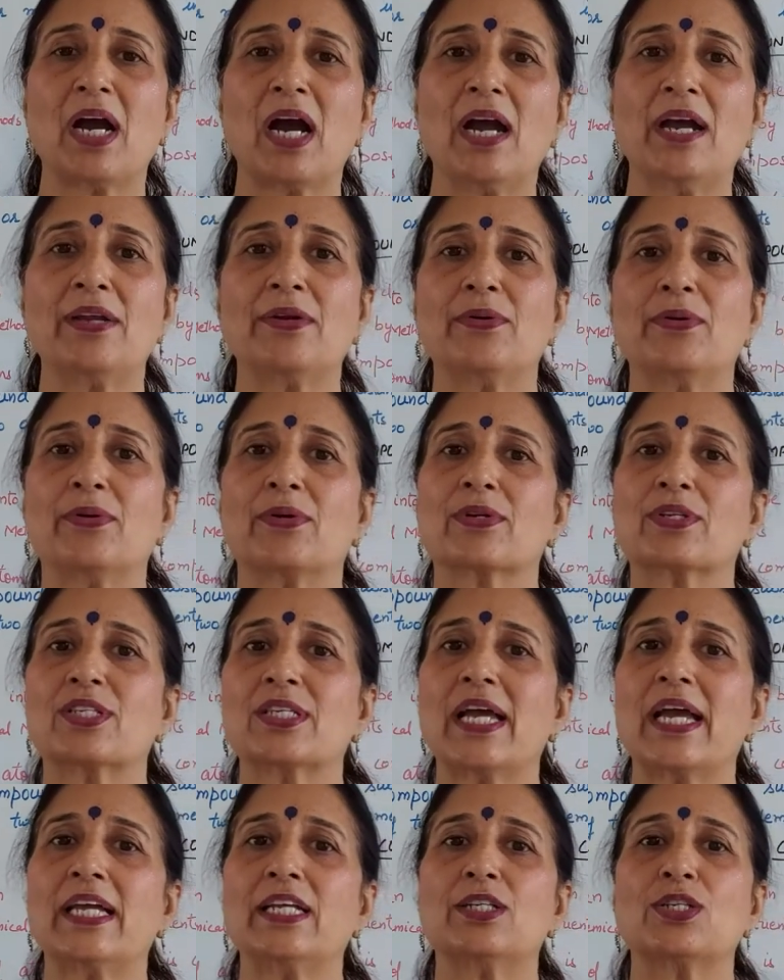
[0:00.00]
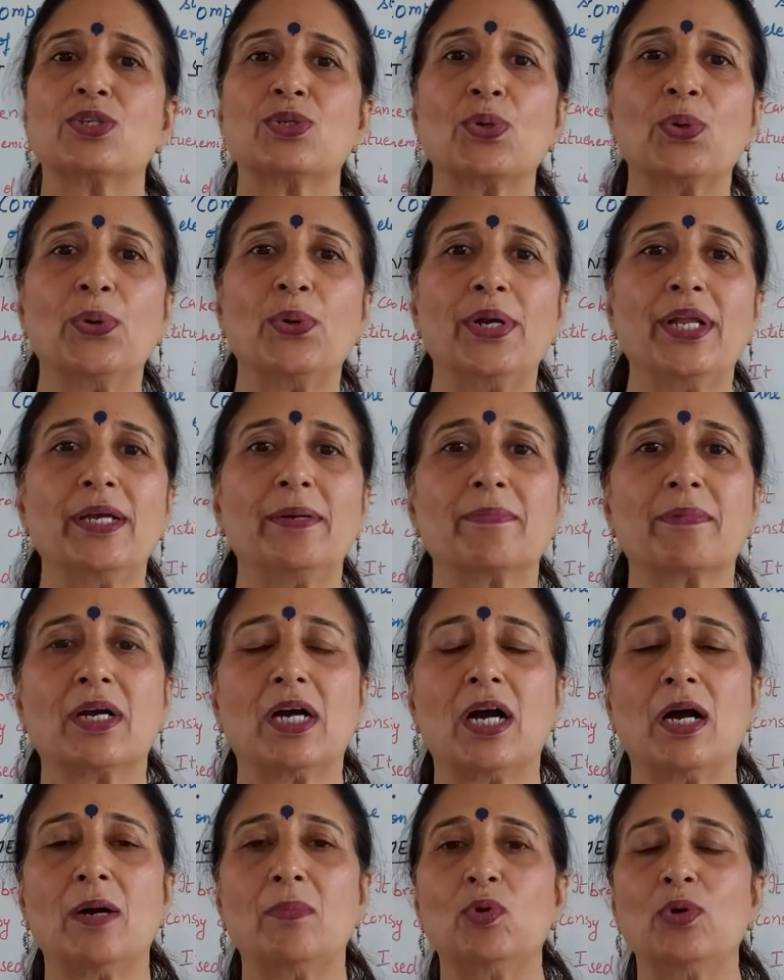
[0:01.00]
hydroxide, sodium
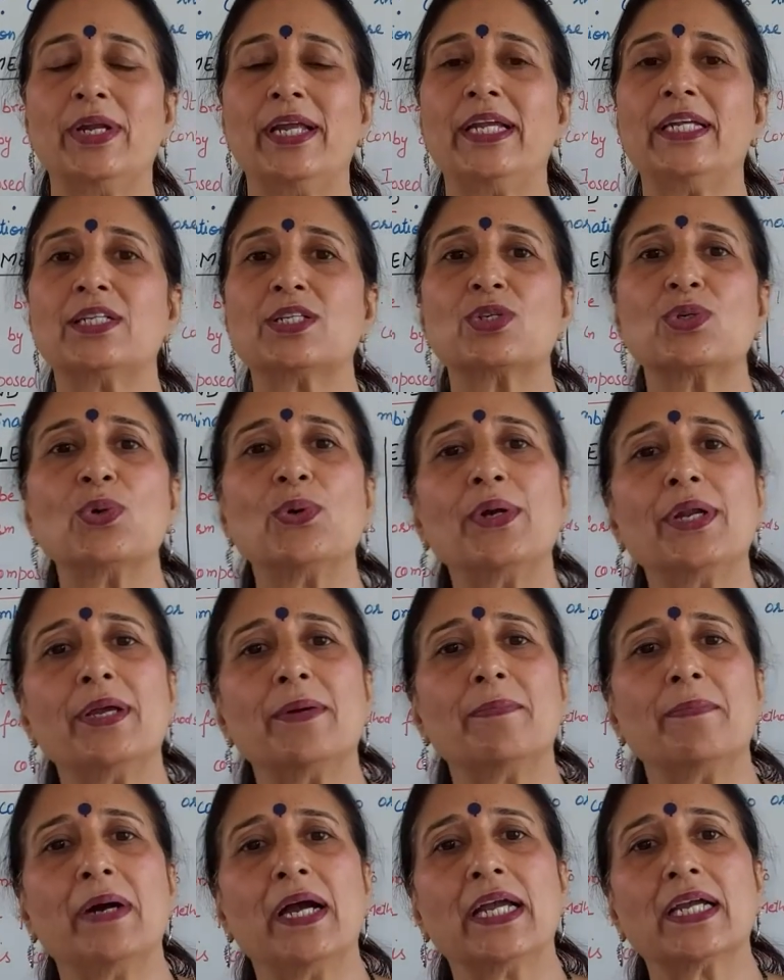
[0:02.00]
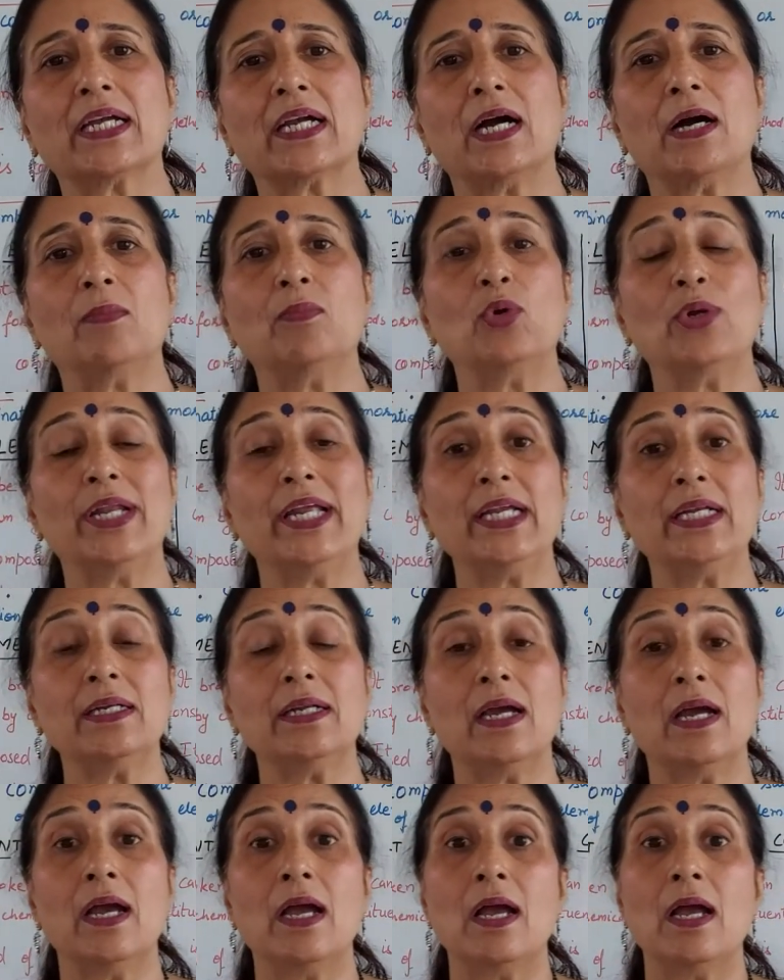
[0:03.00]
carbonate, sodium bicarbonate.
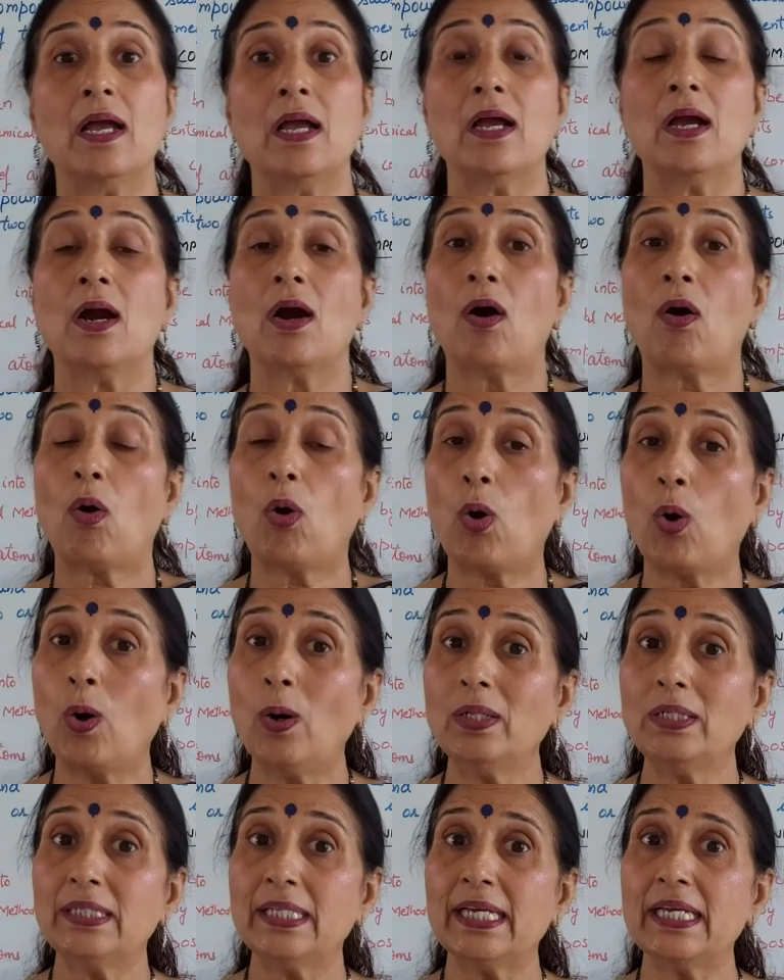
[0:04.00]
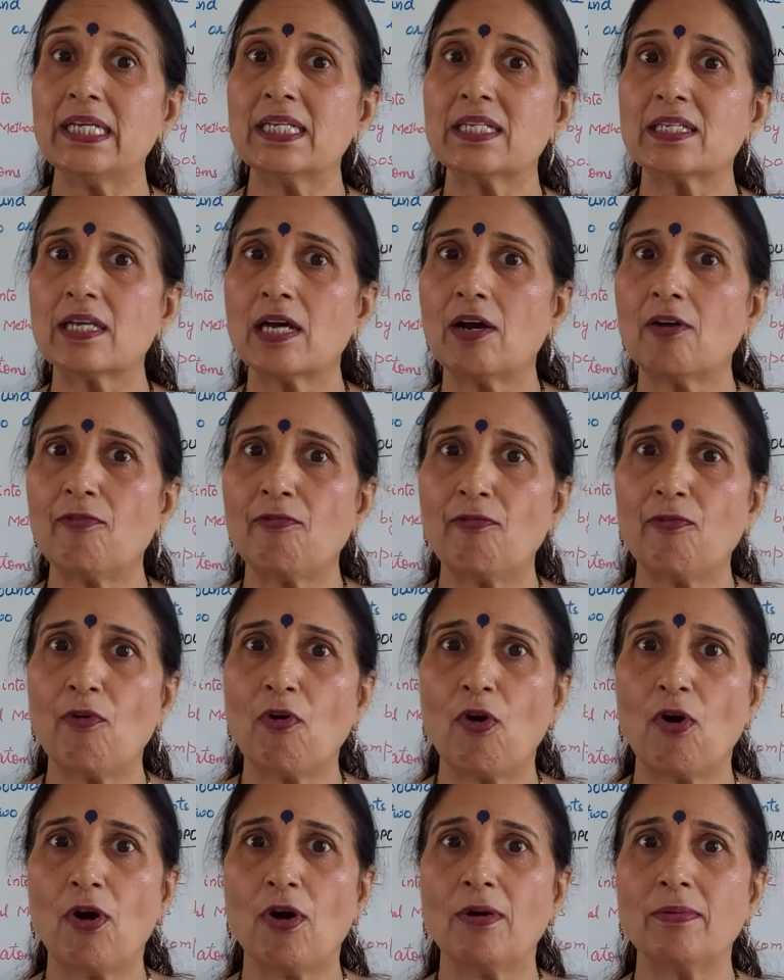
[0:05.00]
All these are
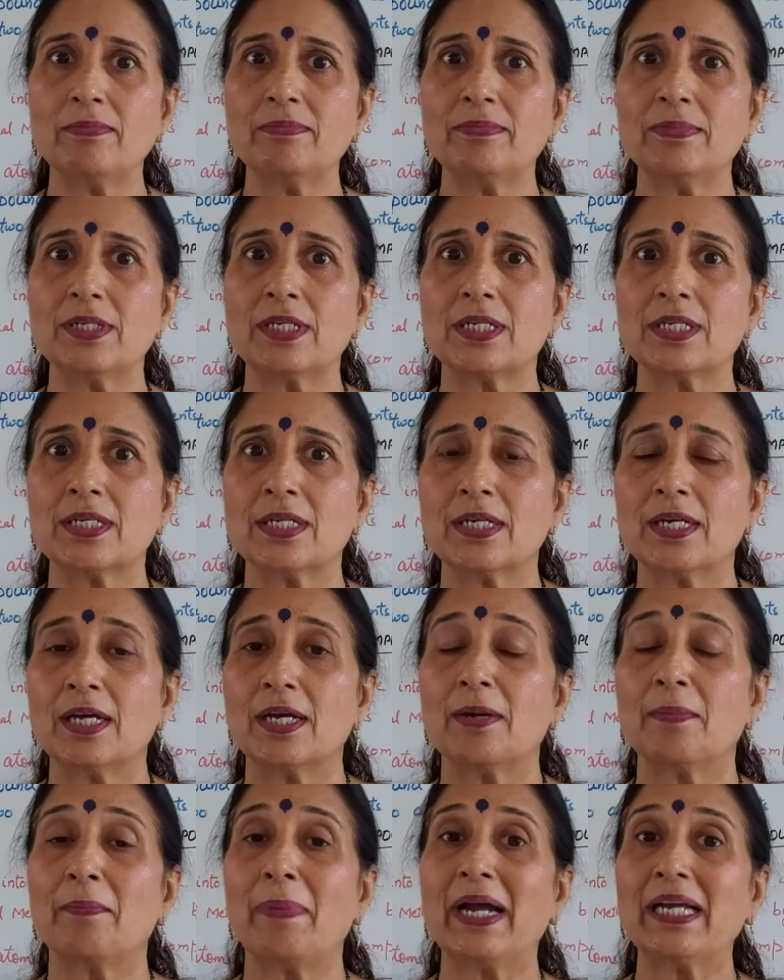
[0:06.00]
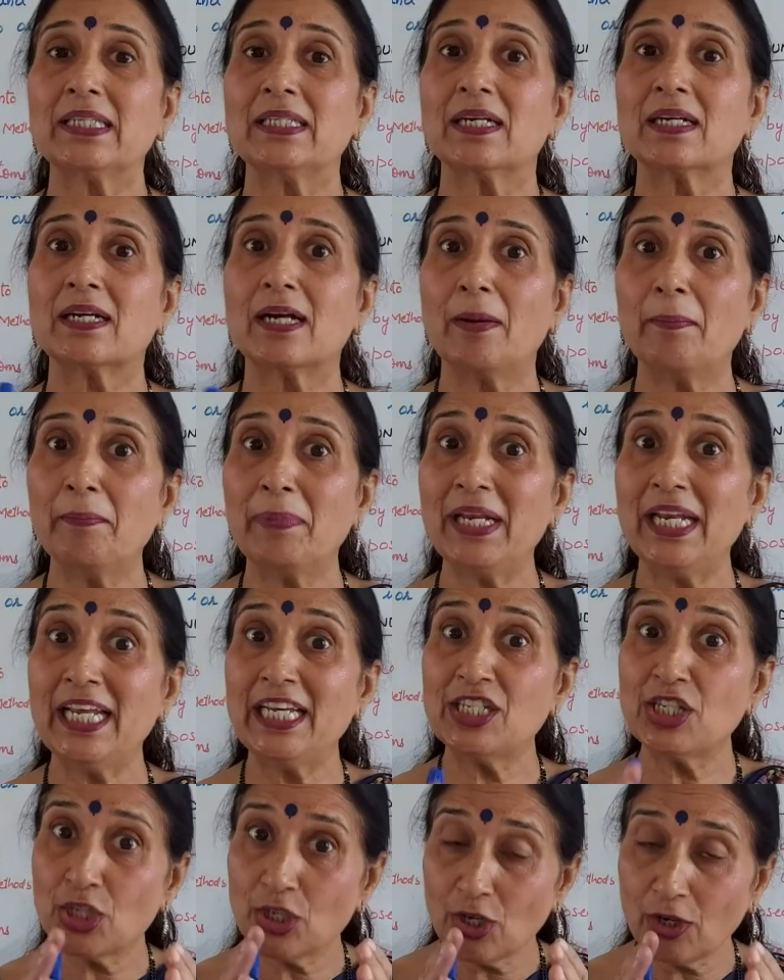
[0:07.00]
formed by the
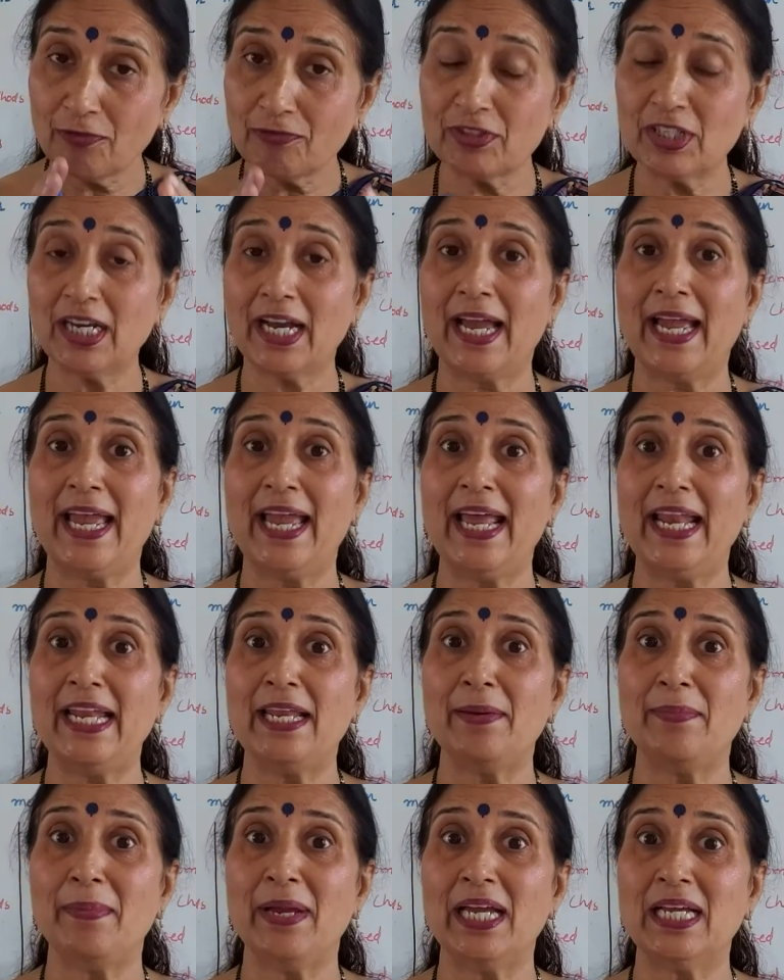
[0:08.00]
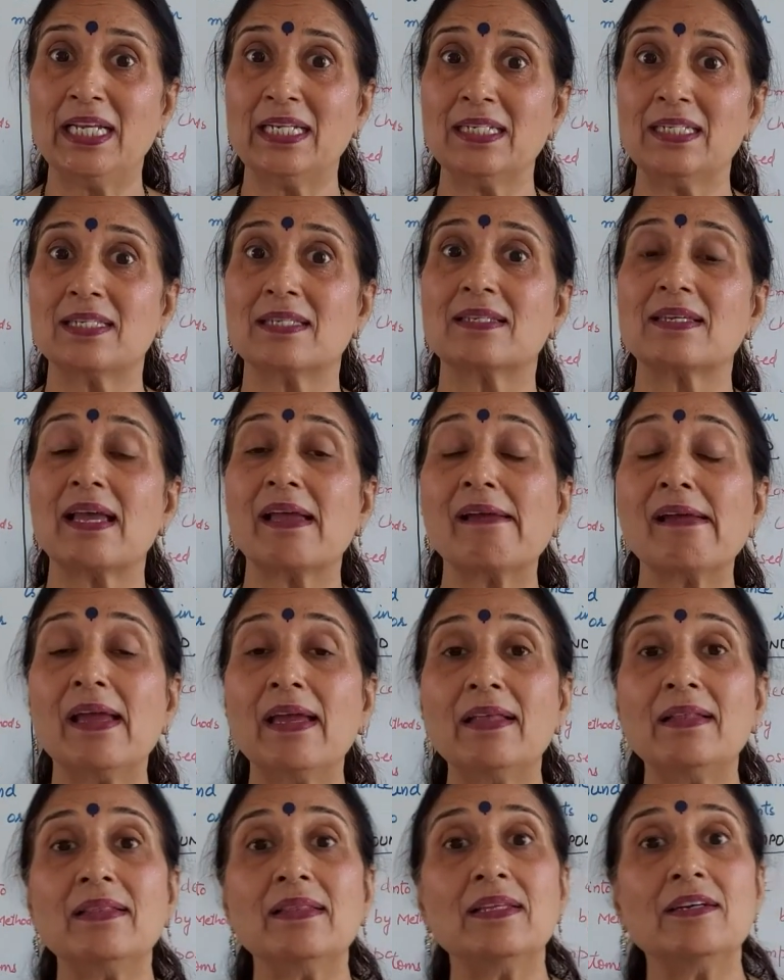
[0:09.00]
combination of the elements
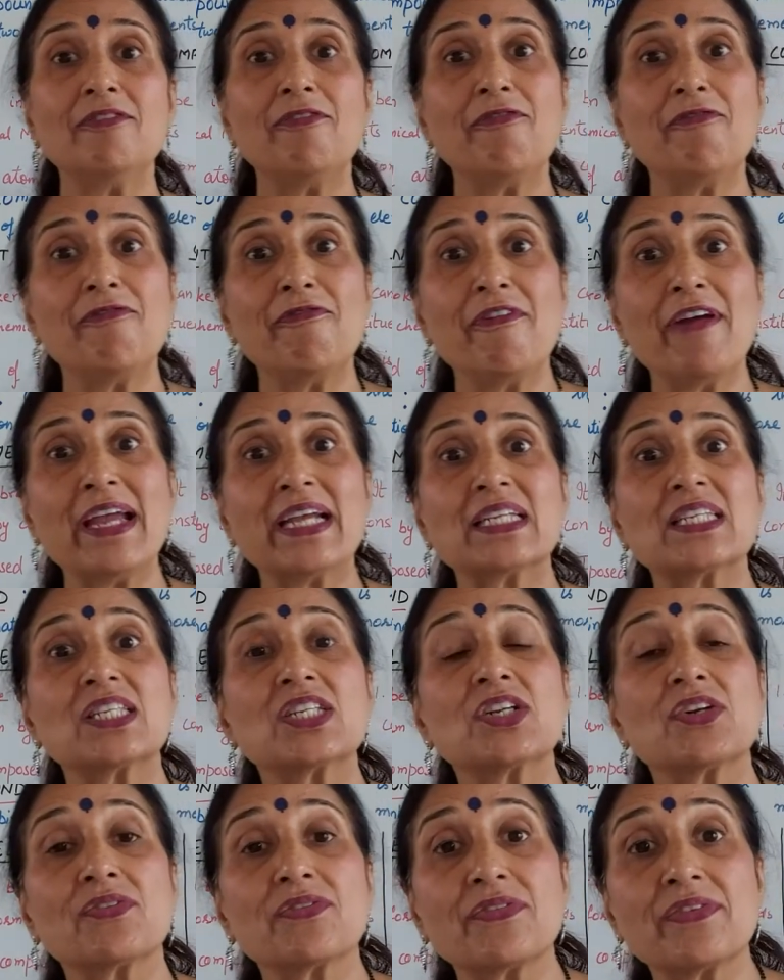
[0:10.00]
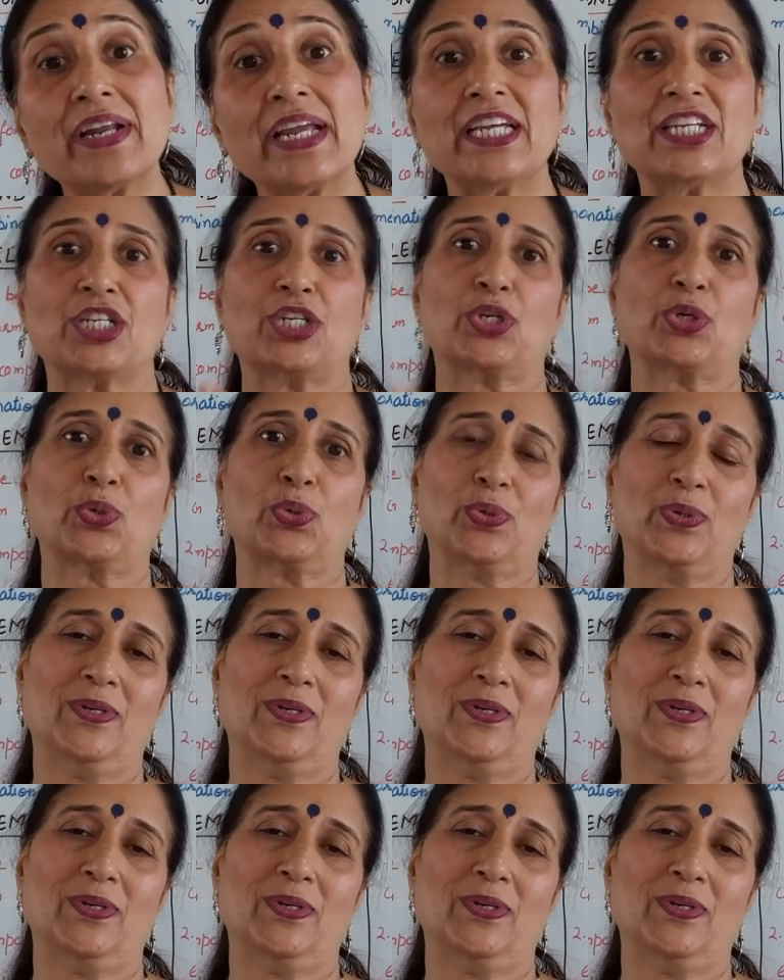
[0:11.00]
in the fixed ratio.